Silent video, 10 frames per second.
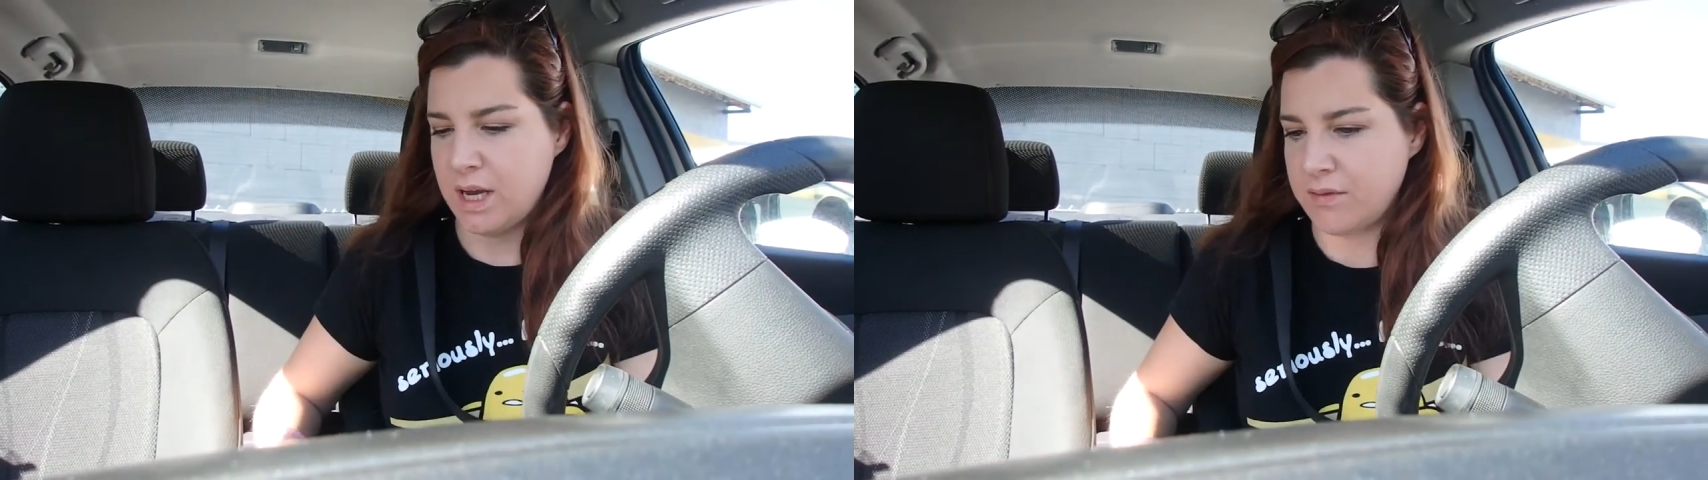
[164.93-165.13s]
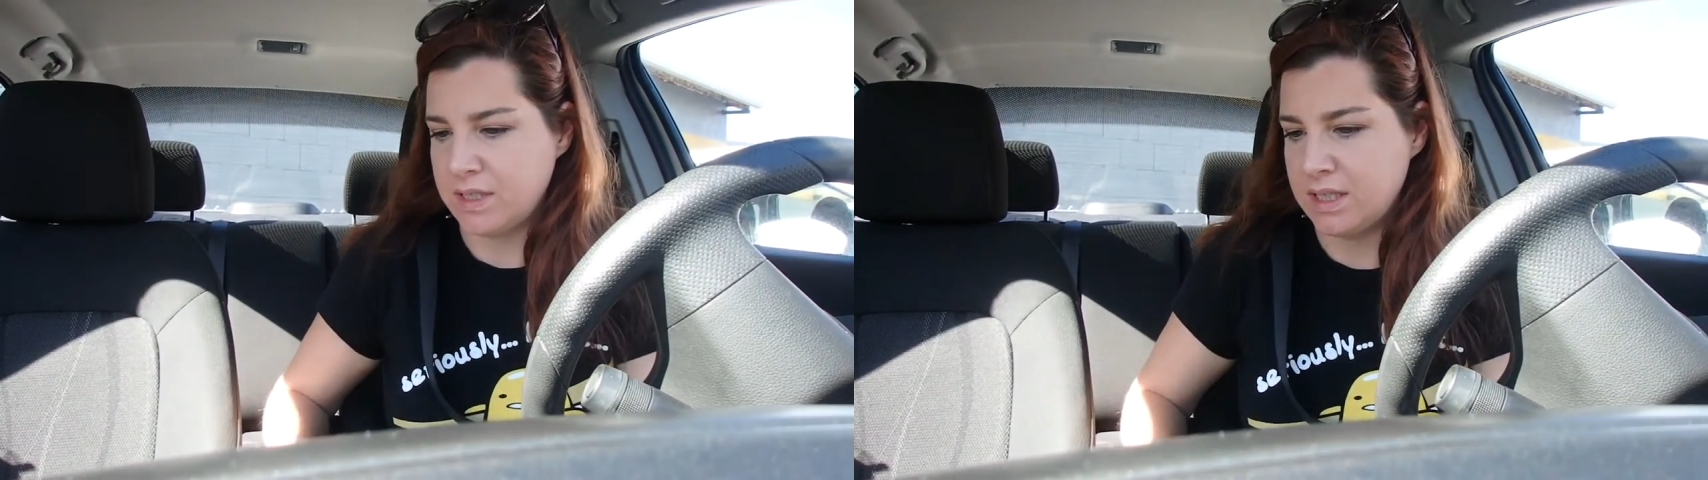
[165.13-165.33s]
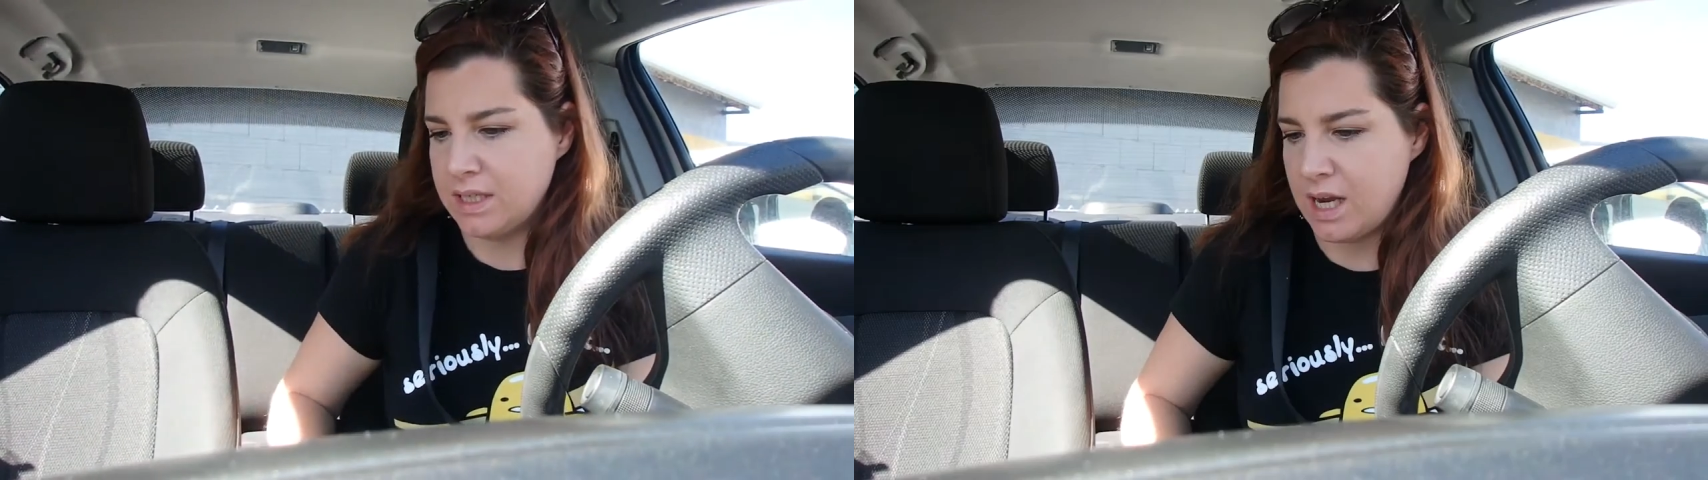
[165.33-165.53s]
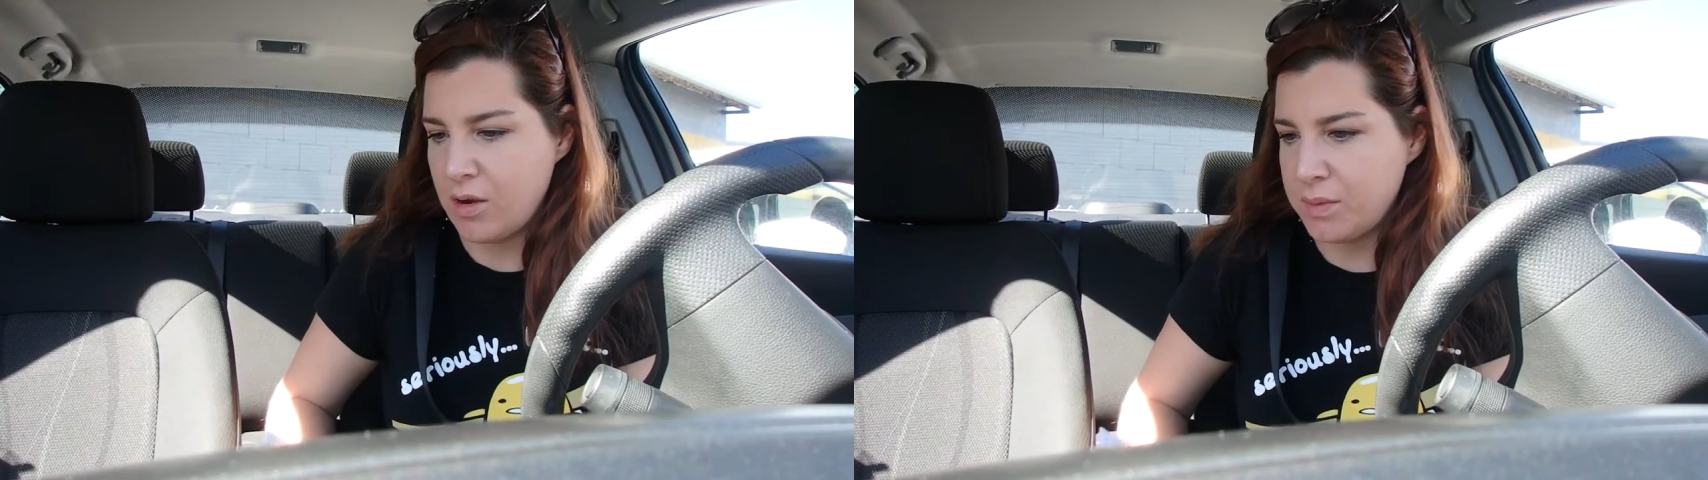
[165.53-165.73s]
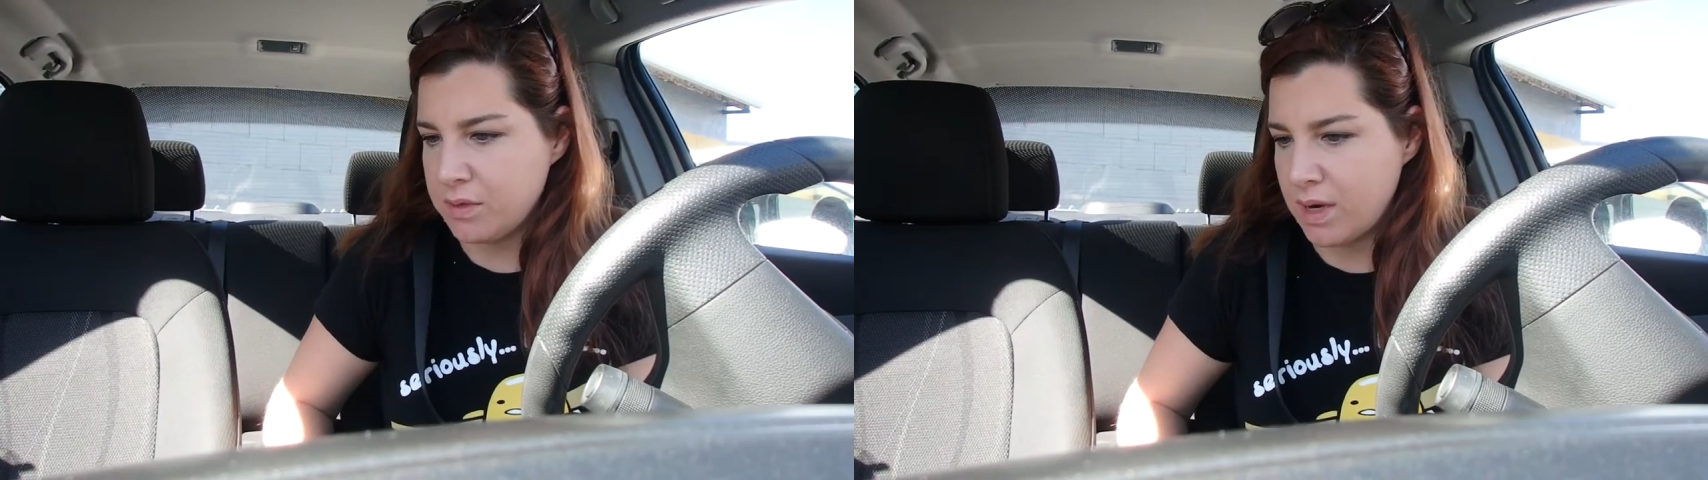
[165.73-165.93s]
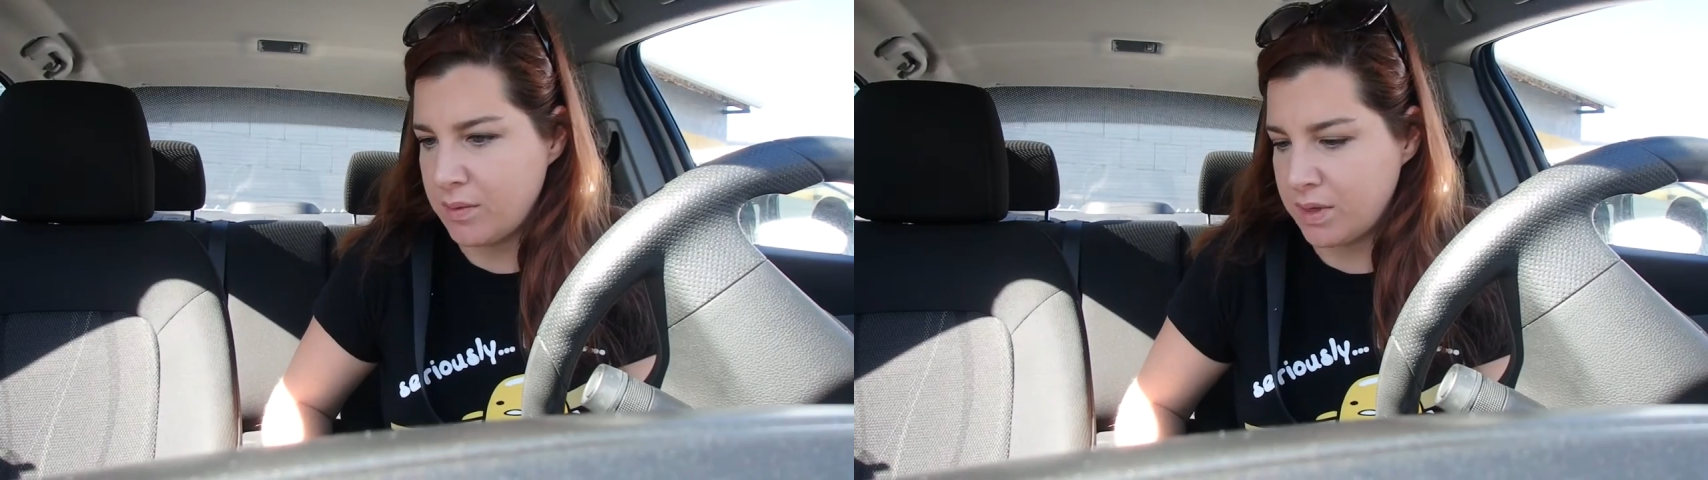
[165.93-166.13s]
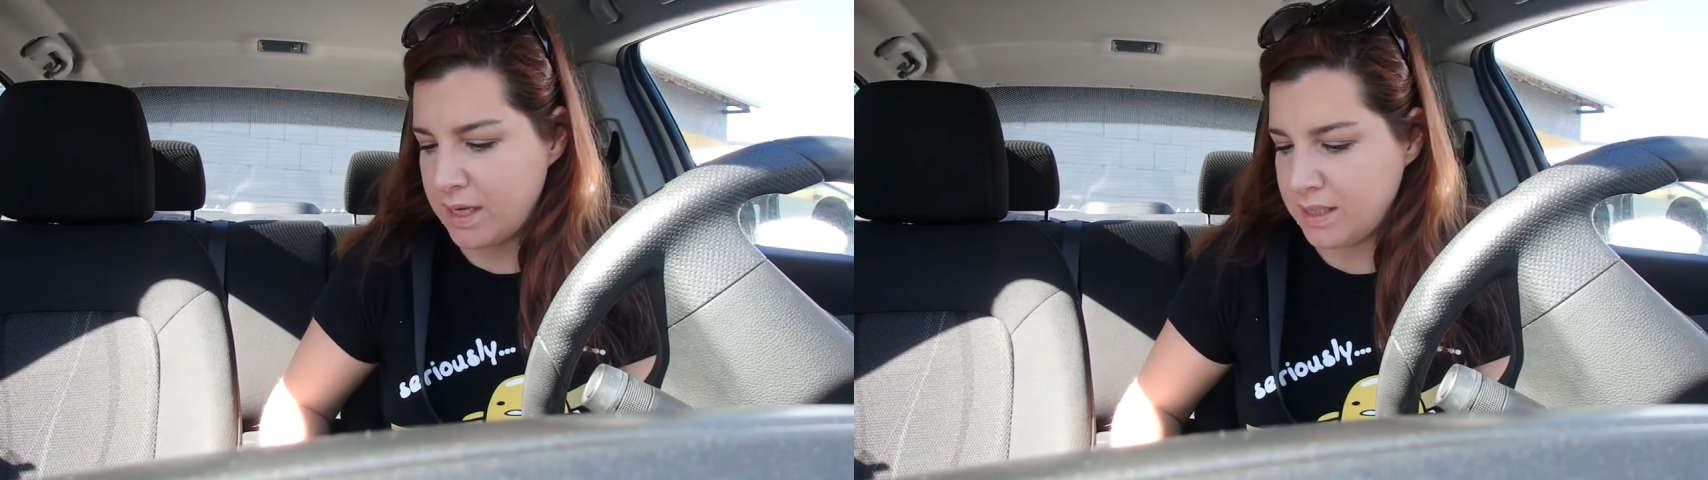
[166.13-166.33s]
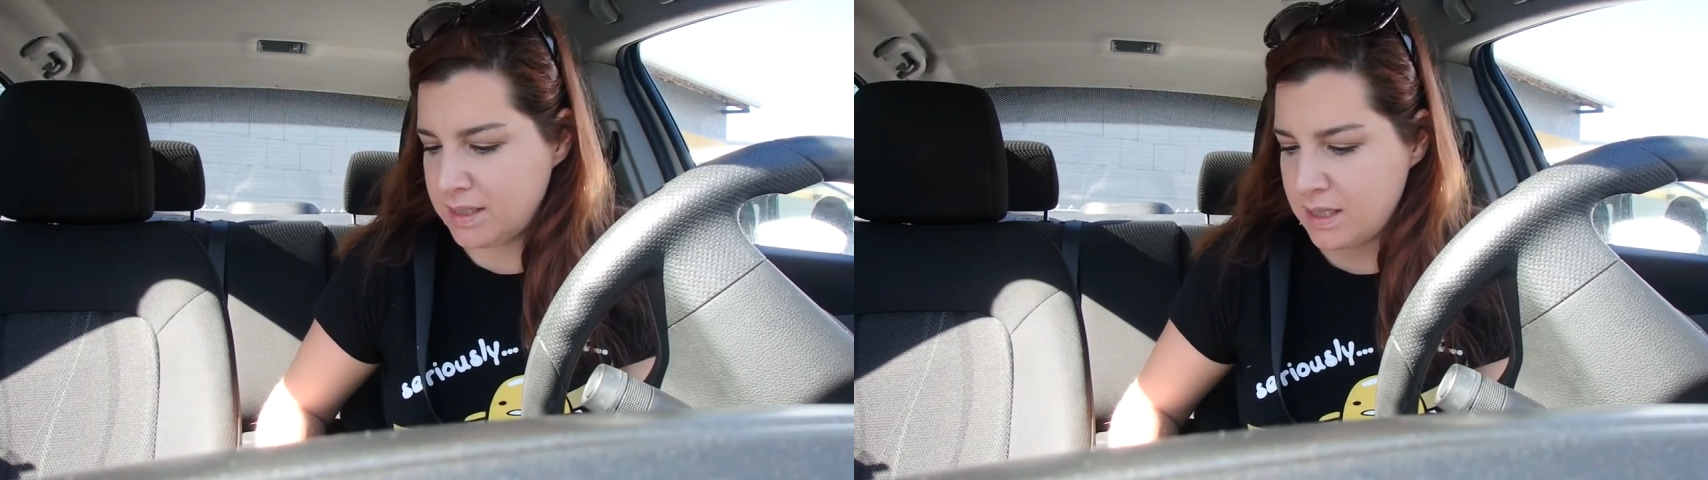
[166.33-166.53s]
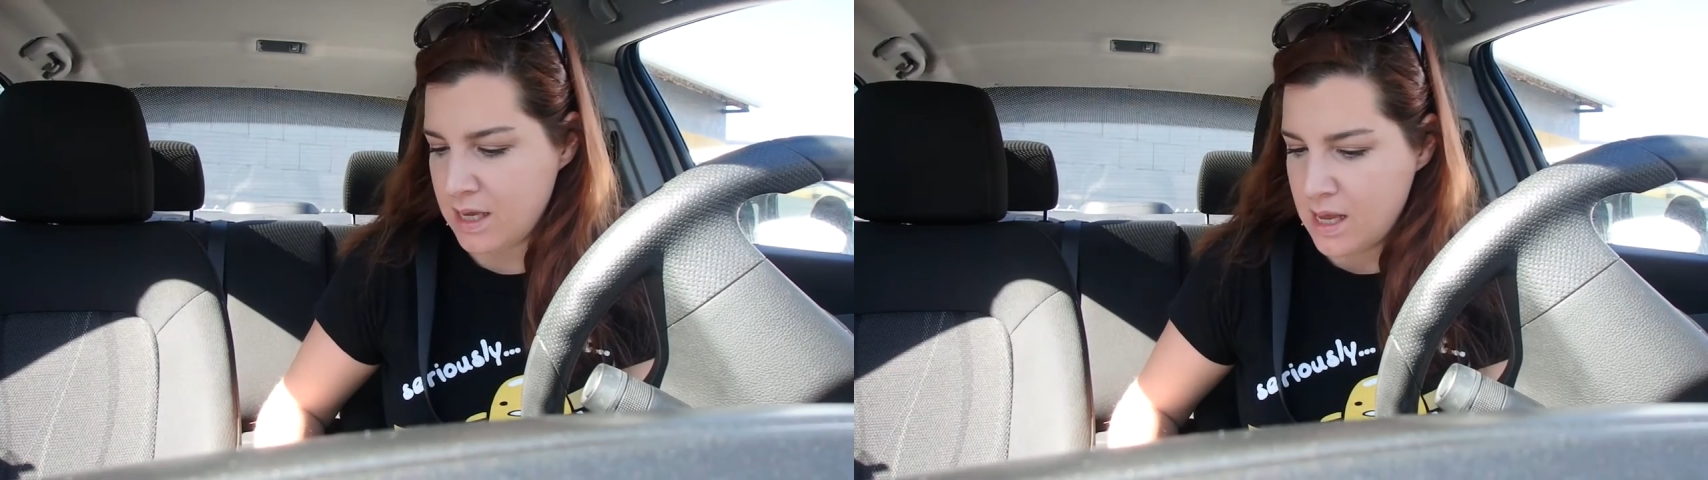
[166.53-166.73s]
obviously, and now I'm in the right place.